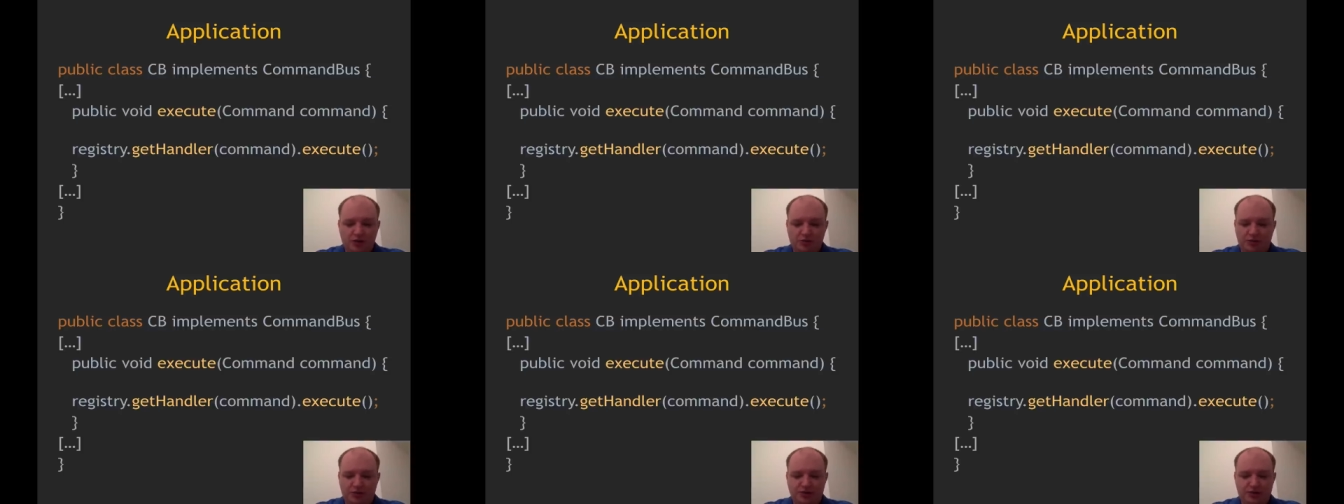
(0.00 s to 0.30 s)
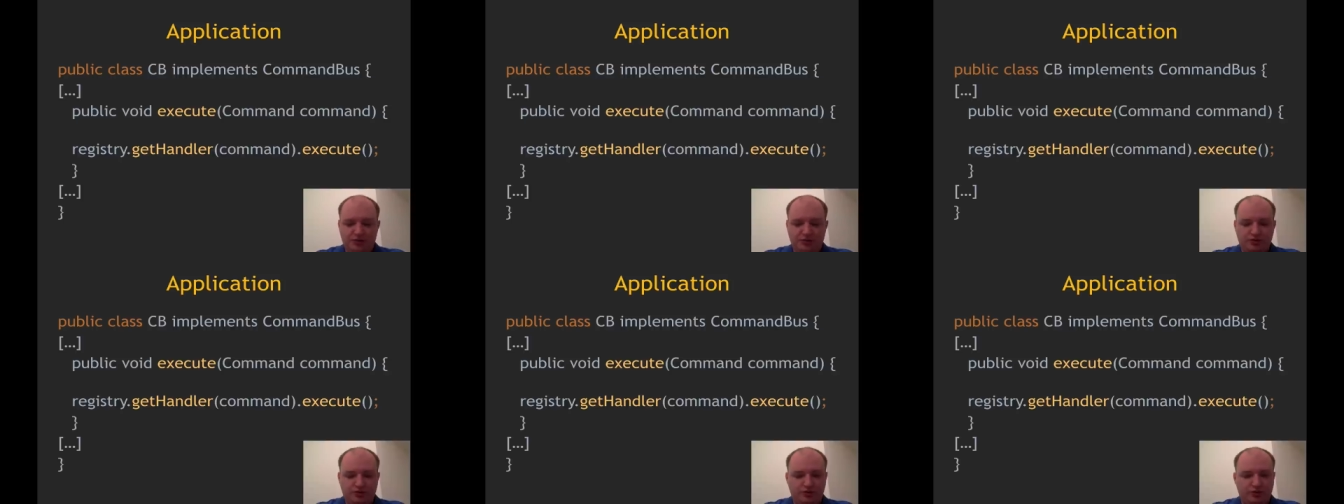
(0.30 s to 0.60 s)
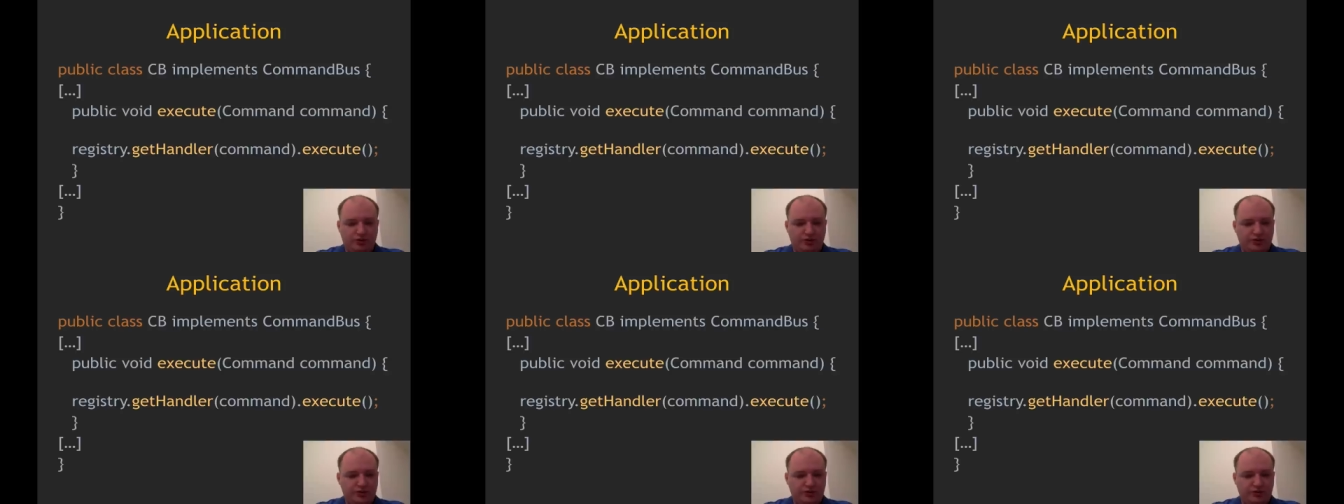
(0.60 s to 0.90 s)
But you could
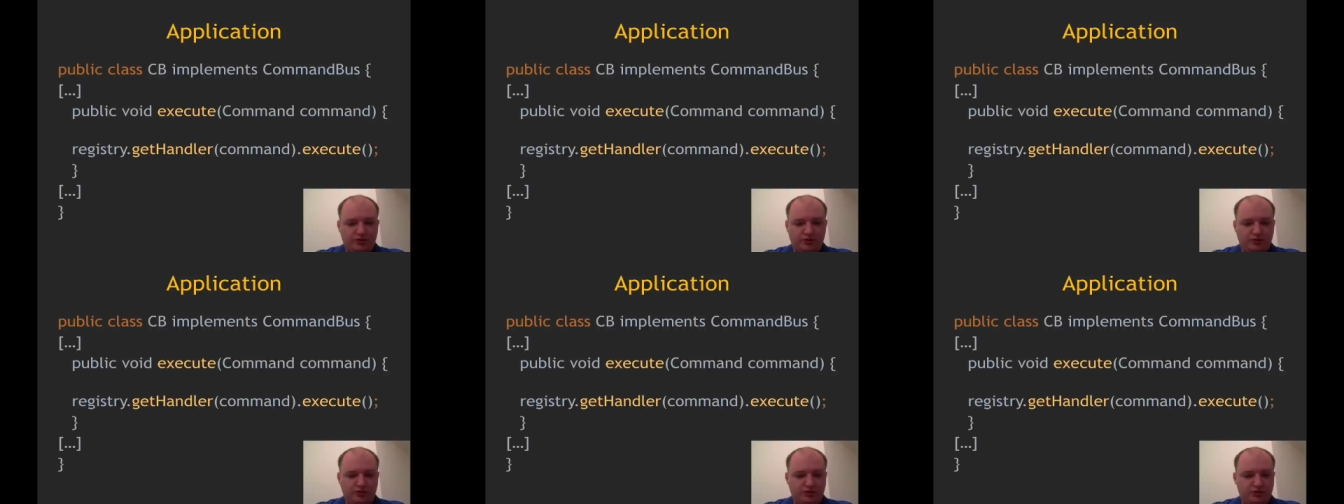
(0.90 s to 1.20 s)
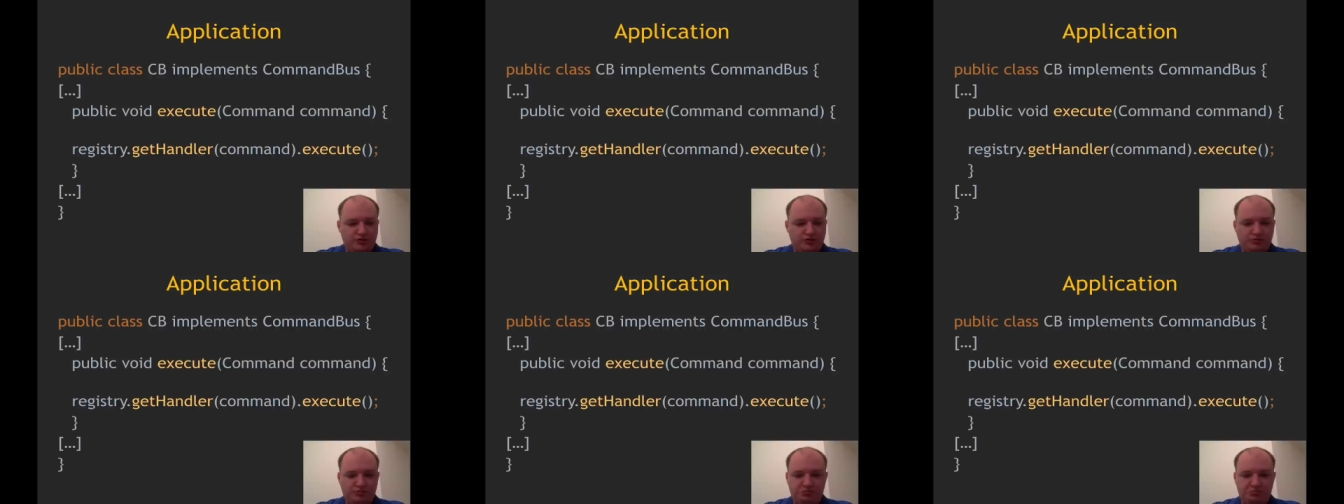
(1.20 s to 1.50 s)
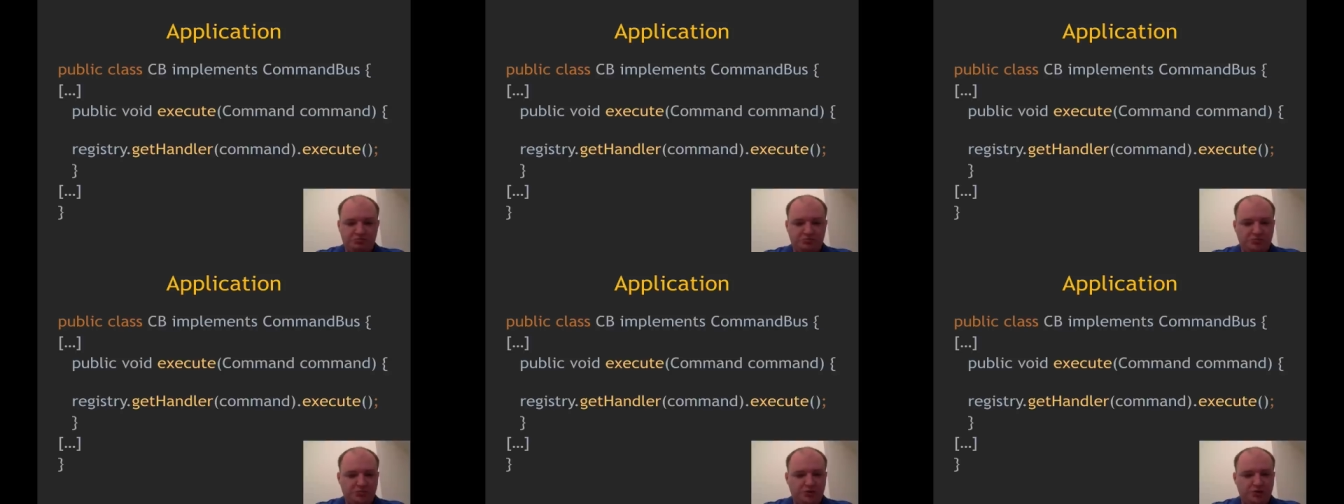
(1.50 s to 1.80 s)
also
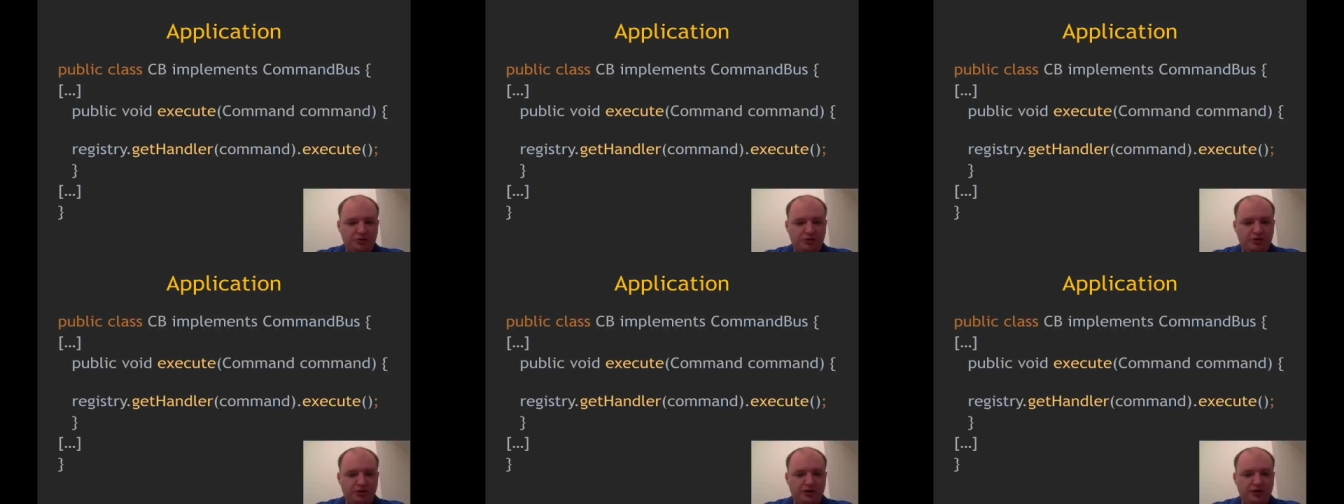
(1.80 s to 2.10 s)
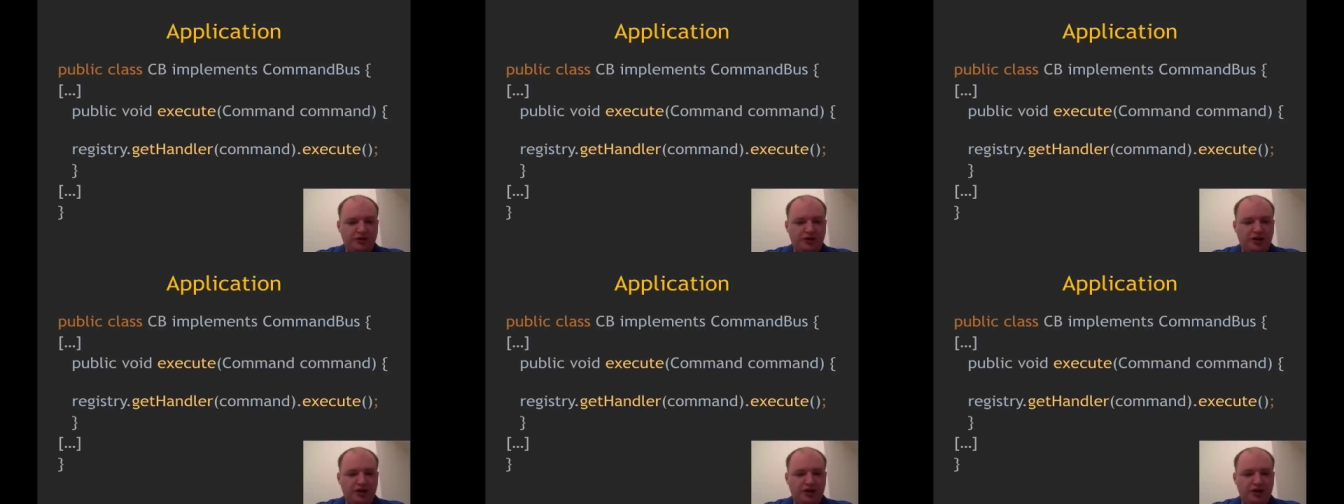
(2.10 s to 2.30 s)
do it in